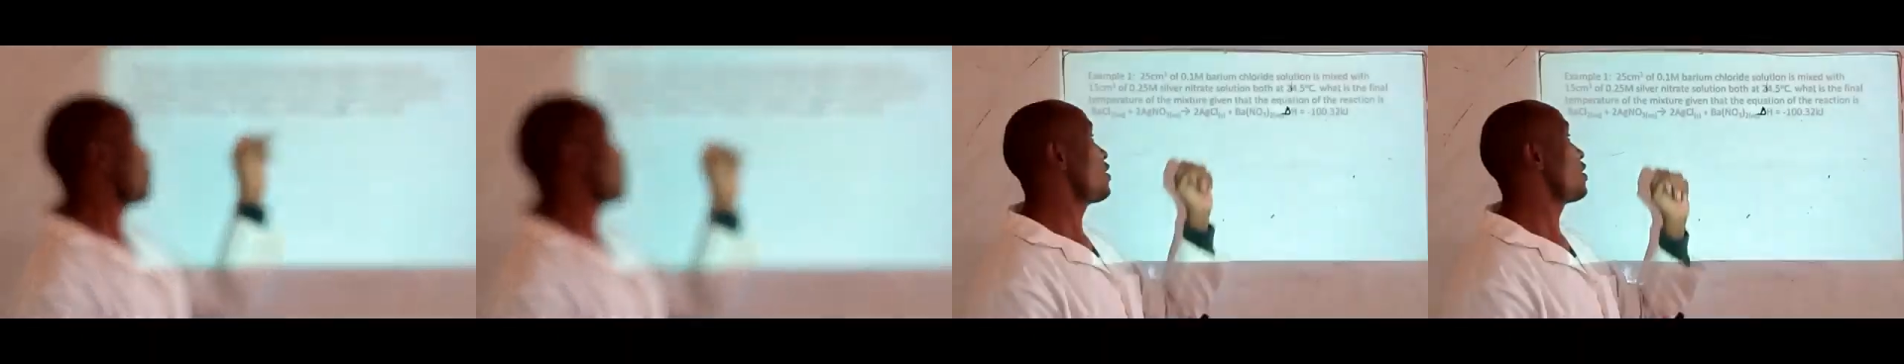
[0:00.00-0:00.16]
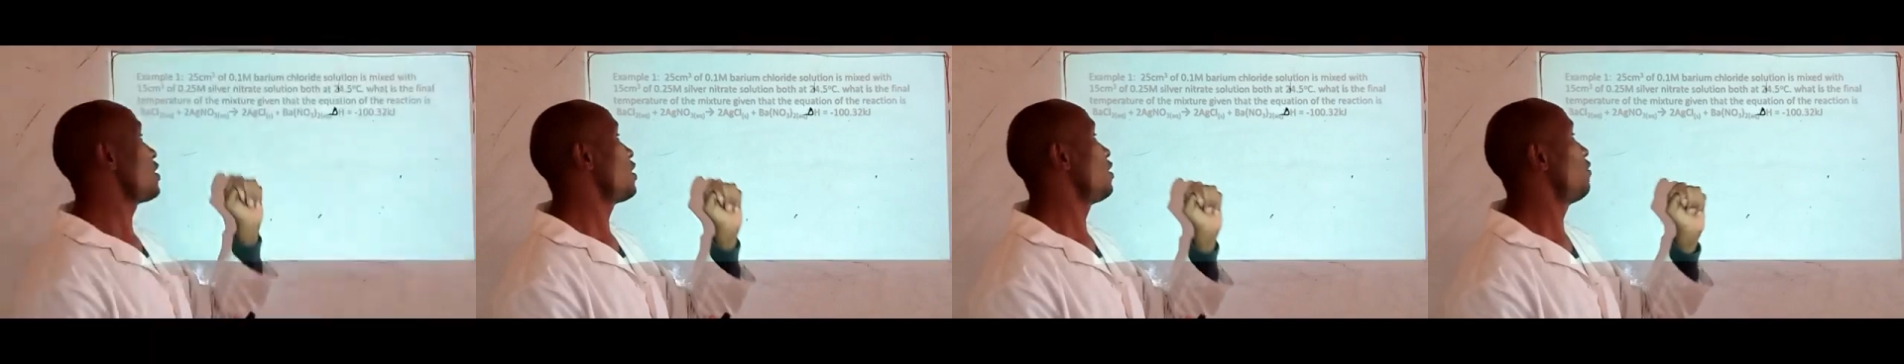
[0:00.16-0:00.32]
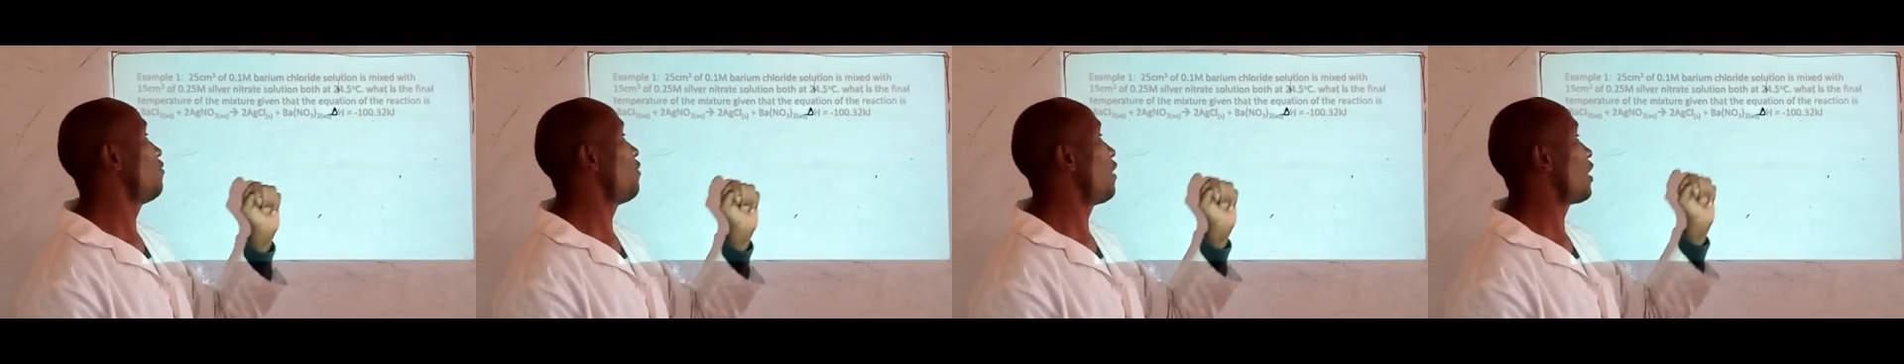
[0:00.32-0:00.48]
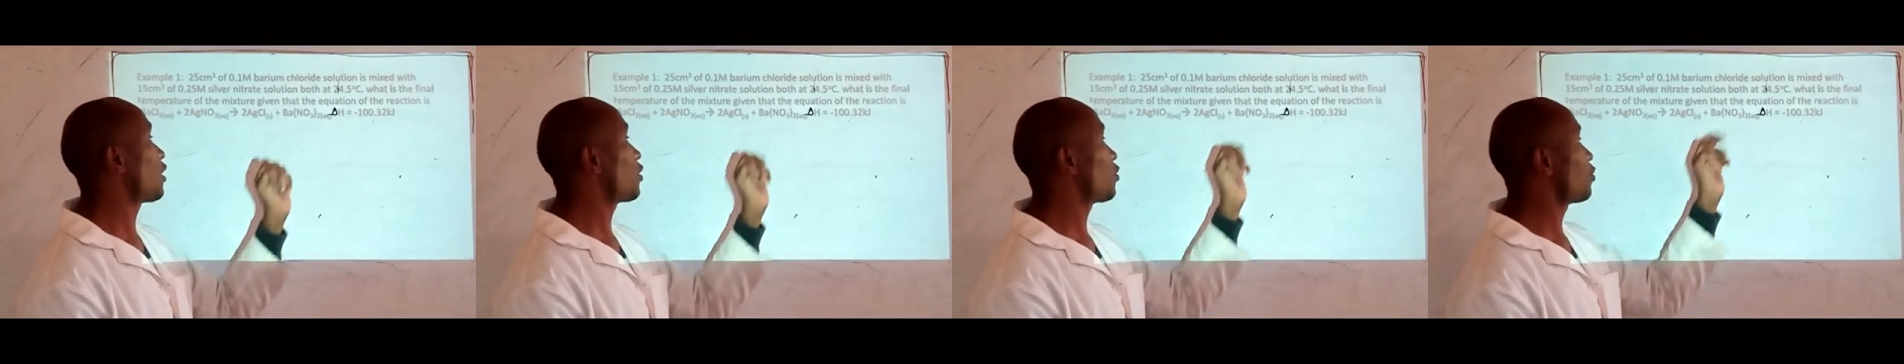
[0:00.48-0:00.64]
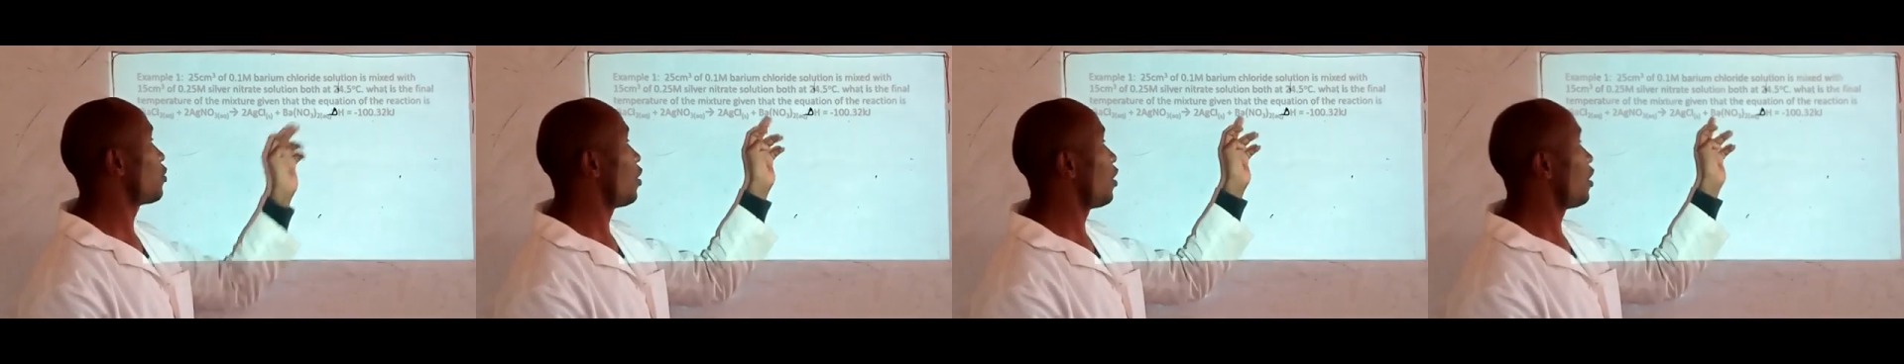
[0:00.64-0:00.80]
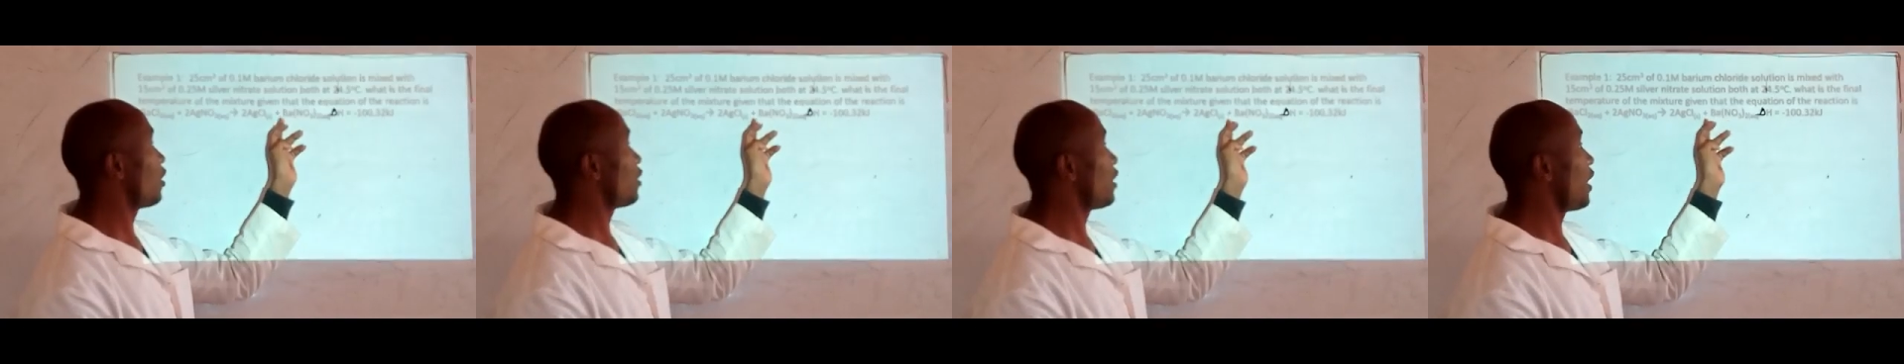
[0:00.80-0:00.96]
silver
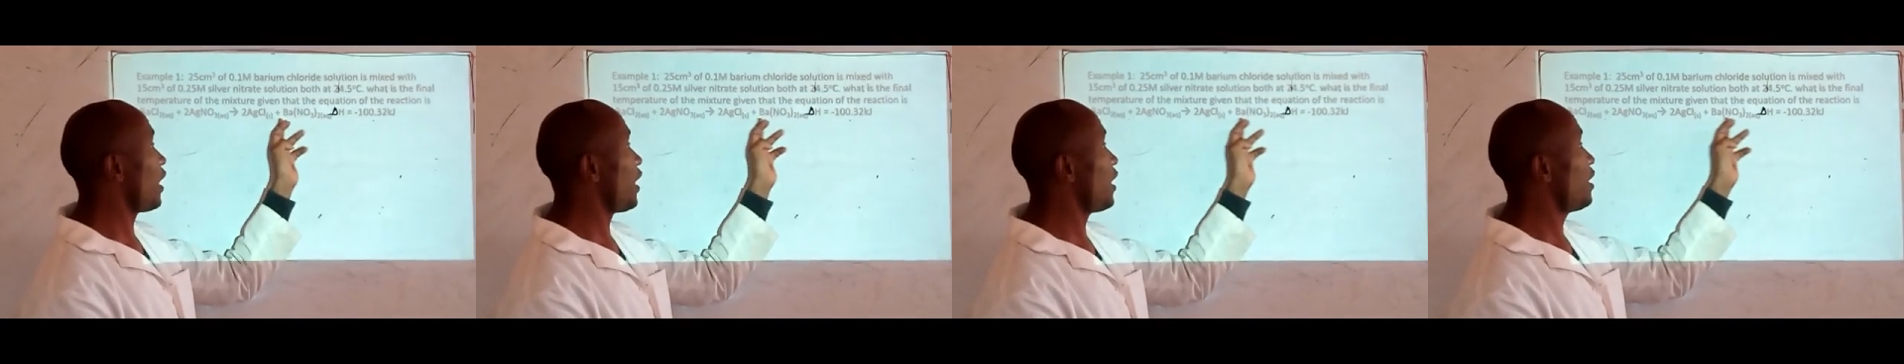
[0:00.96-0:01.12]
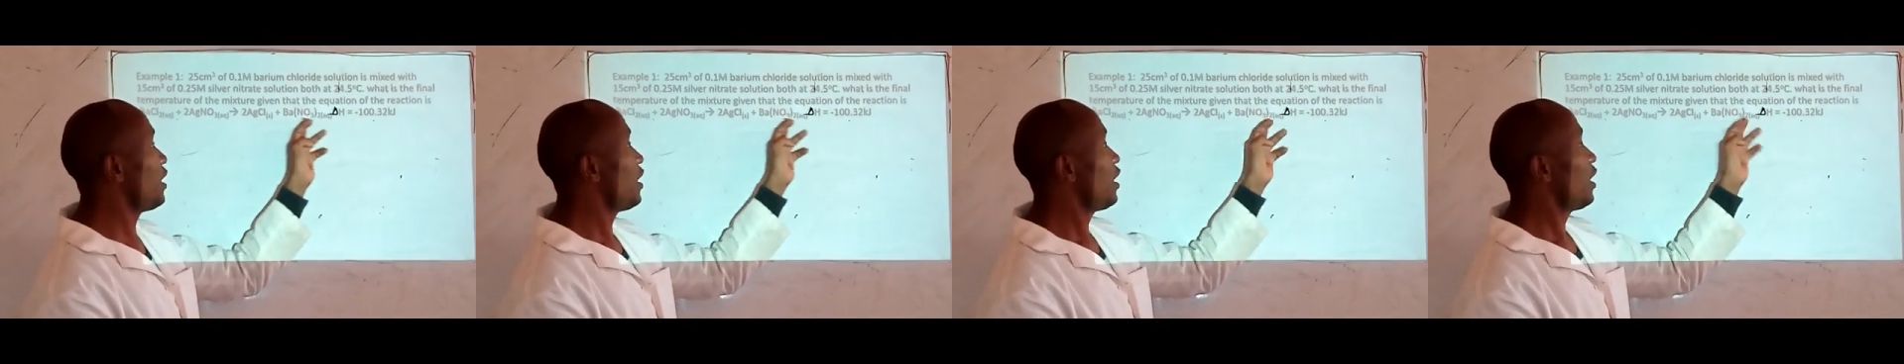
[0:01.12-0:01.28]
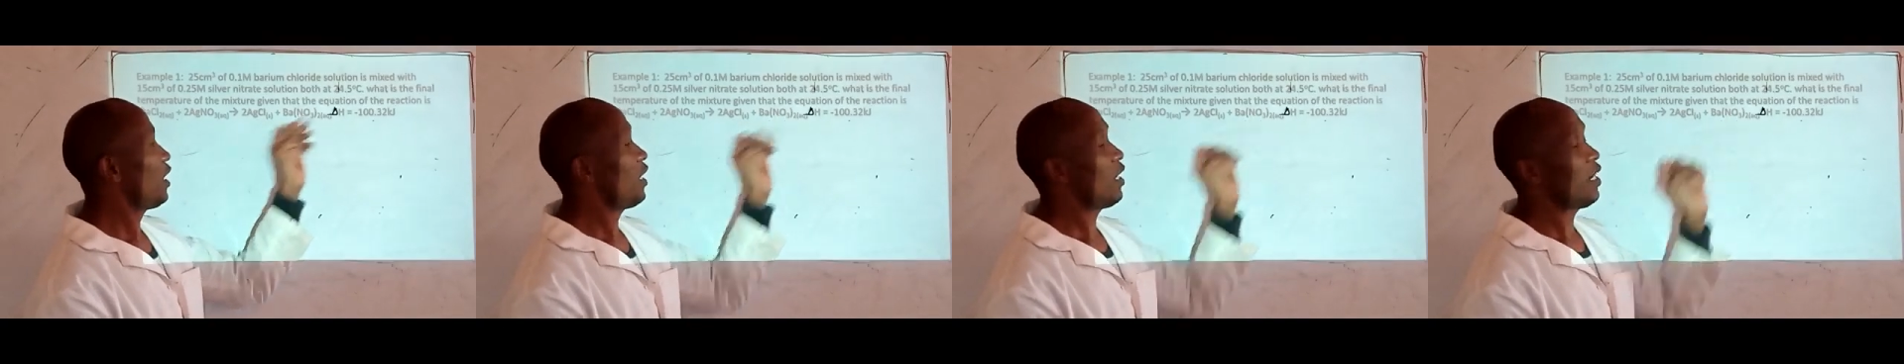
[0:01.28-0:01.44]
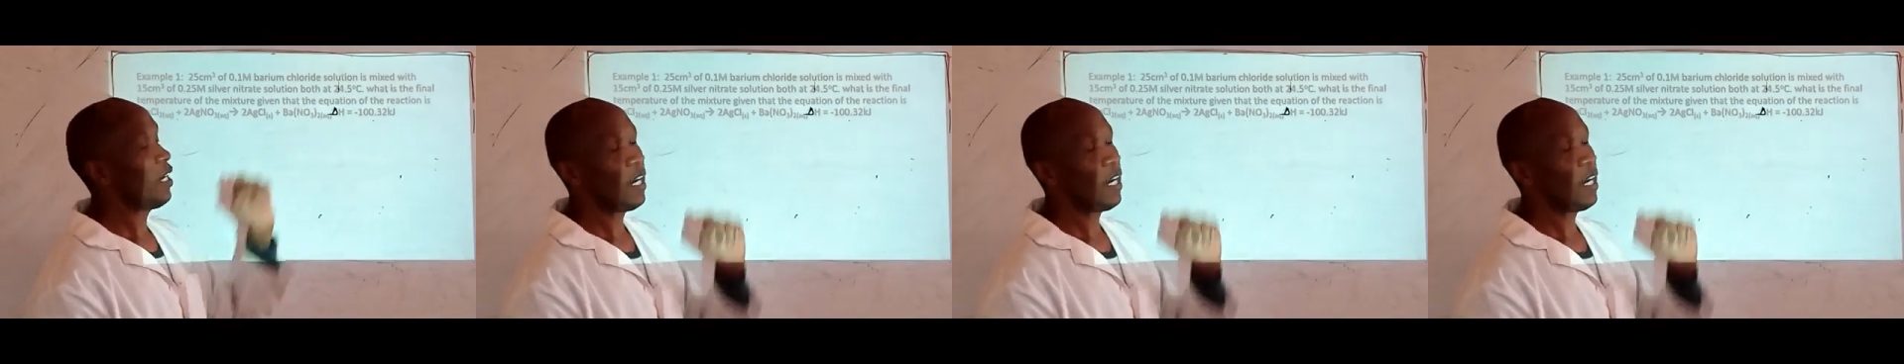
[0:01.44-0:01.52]
chloride